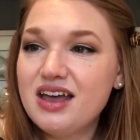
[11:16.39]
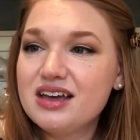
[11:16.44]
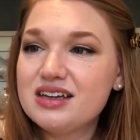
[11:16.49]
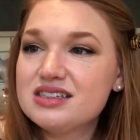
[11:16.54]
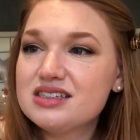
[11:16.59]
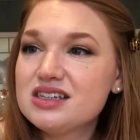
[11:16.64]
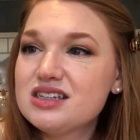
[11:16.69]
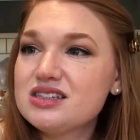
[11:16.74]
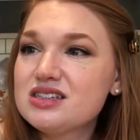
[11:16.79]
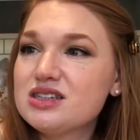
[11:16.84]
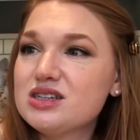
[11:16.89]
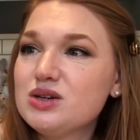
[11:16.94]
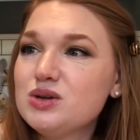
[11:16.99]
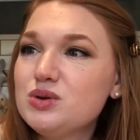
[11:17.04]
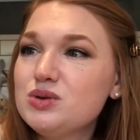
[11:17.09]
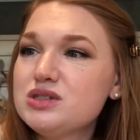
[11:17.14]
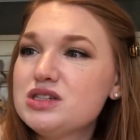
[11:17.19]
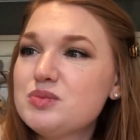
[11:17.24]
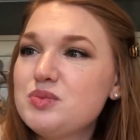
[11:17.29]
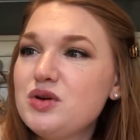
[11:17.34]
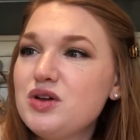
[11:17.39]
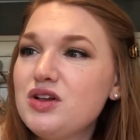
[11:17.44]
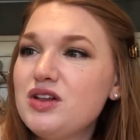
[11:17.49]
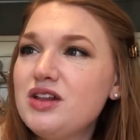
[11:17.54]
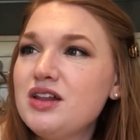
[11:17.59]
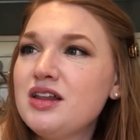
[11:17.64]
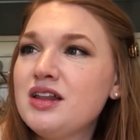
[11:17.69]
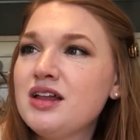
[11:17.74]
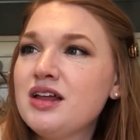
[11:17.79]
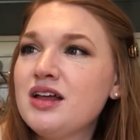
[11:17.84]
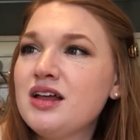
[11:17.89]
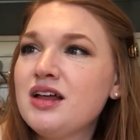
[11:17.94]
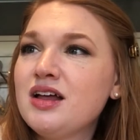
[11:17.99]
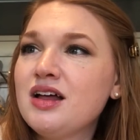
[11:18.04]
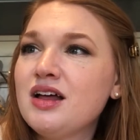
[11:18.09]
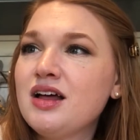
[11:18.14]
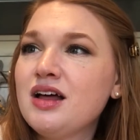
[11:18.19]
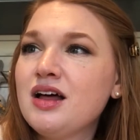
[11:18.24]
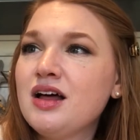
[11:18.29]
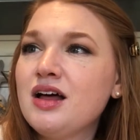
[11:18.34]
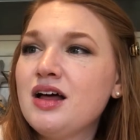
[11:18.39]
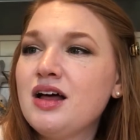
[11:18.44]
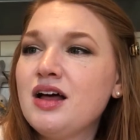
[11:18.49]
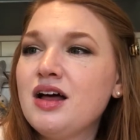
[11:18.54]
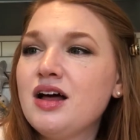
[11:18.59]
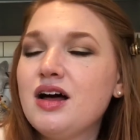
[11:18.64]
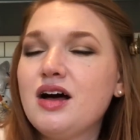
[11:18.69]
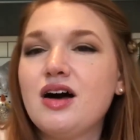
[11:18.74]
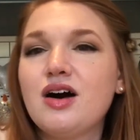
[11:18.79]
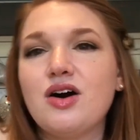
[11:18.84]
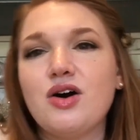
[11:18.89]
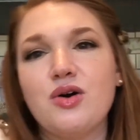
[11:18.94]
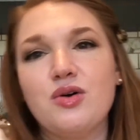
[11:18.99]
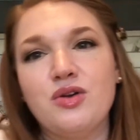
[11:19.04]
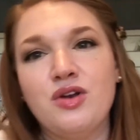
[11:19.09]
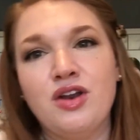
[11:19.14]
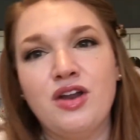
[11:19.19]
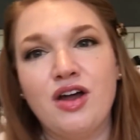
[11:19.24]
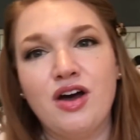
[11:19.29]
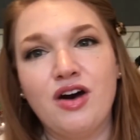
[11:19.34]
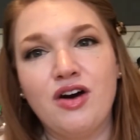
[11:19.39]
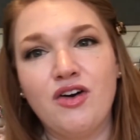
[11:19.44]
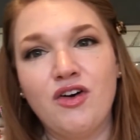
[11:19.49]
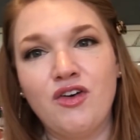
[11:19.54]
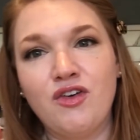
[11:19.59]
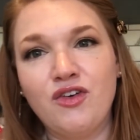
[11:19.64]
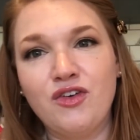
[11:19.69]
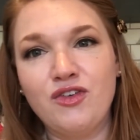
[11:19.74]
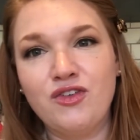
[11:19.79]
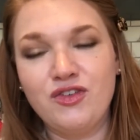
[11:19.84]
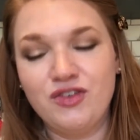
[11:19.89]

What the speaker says: Is this usable? Oh no.